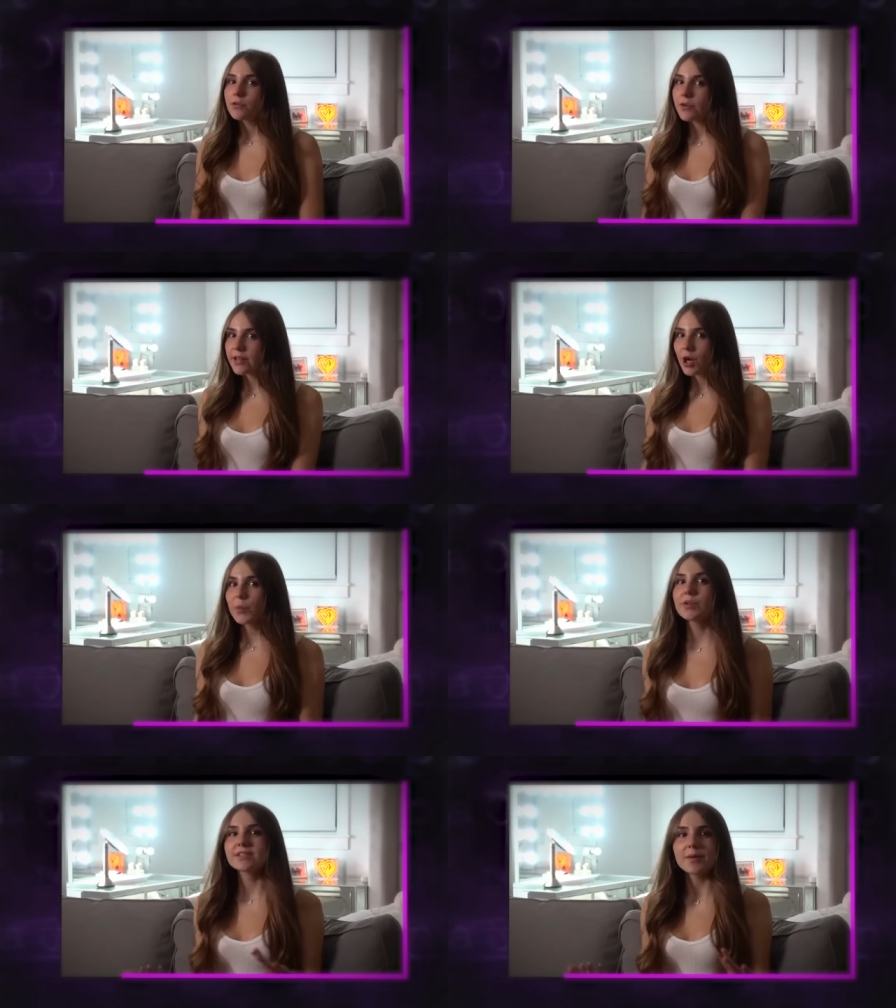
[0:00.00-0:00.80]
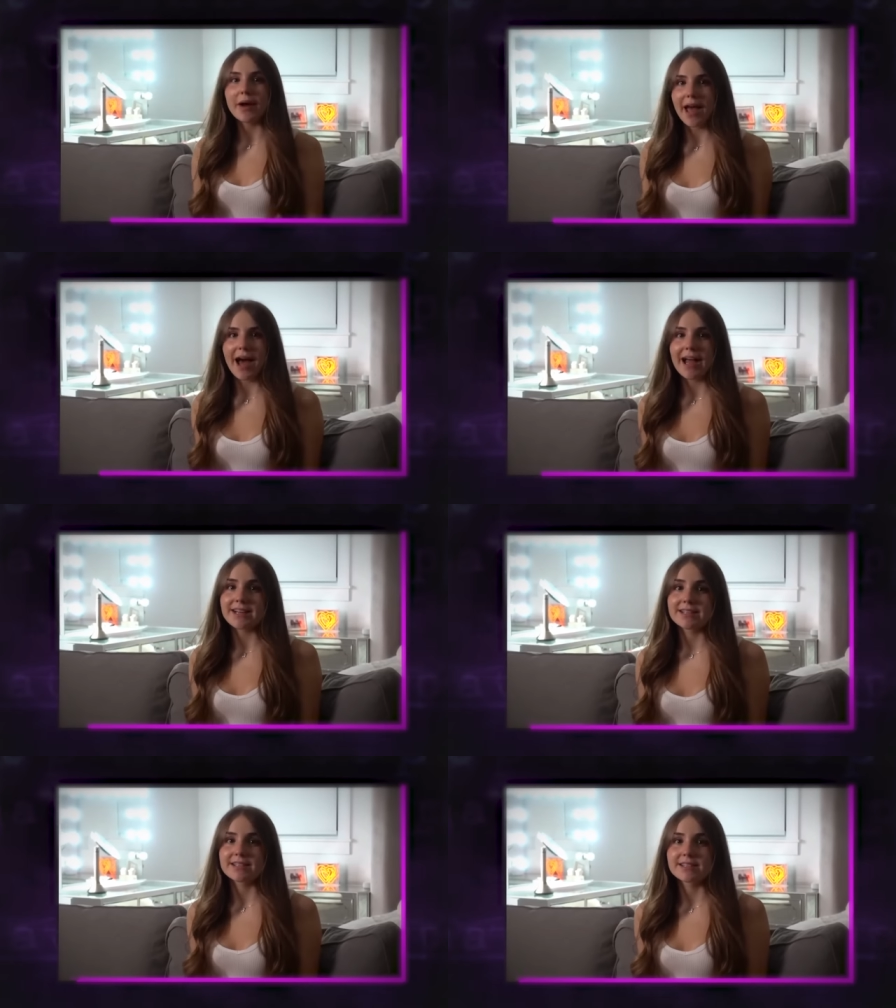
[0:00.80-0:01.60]
really opens up my
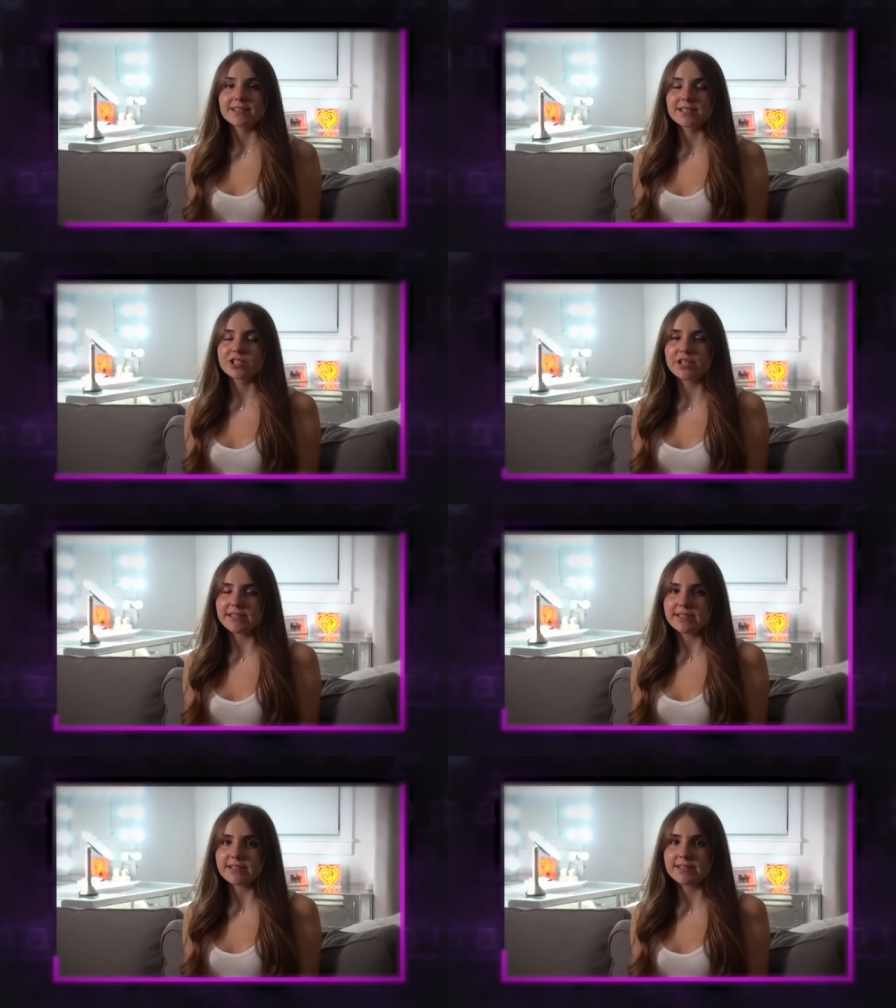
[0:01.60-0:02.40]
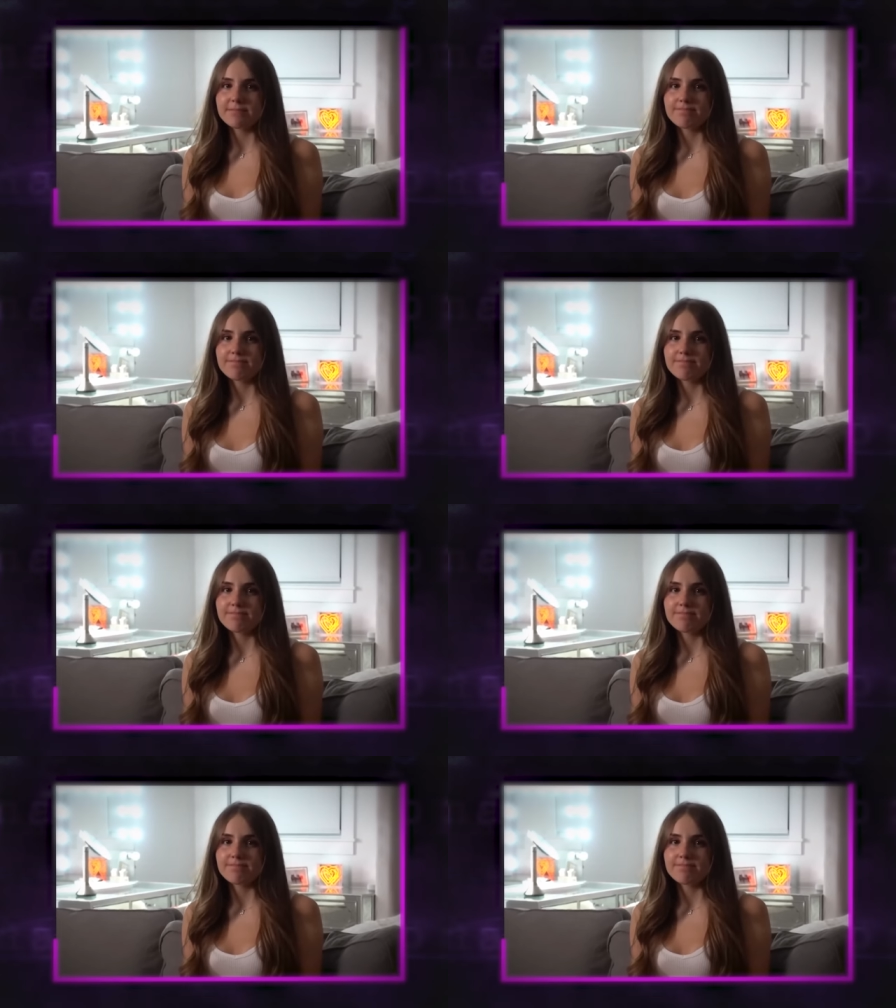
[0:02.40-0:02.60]
eyes to just